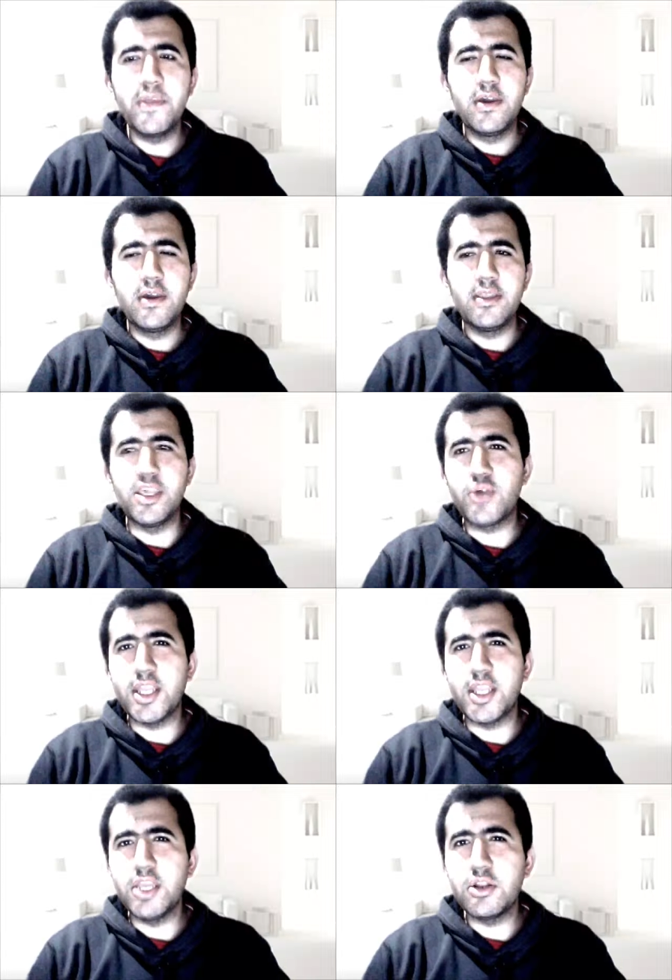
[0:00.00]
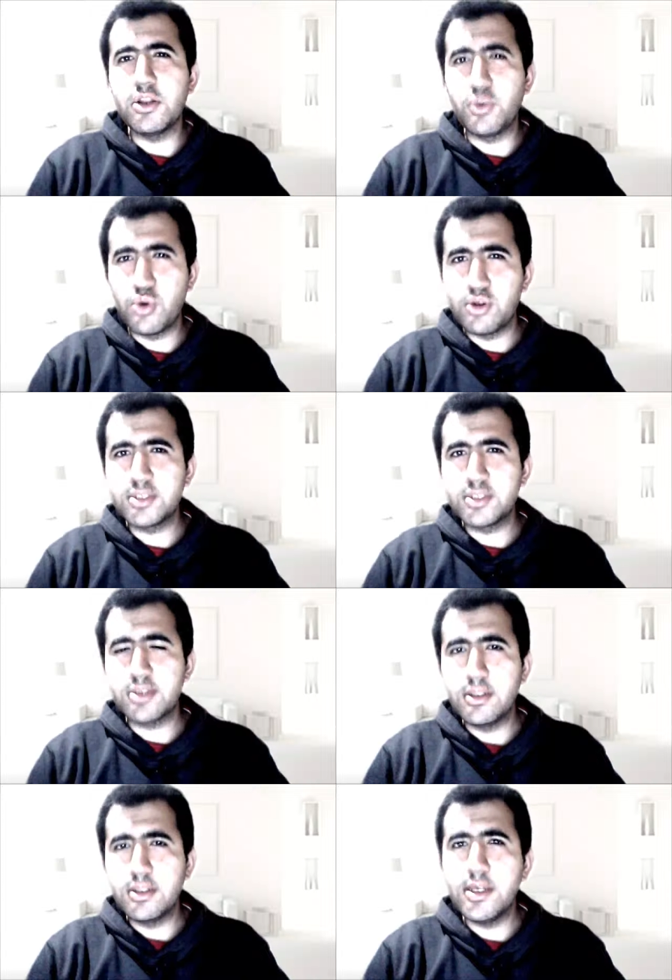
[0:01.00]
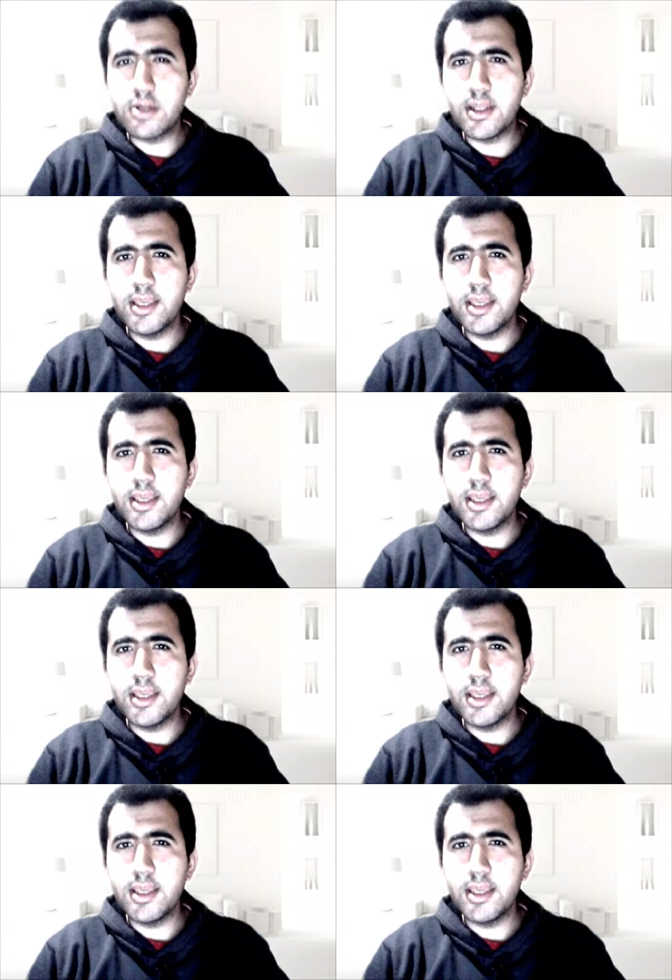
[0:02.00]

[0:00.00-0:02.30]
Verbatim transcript: you can hear the words clearly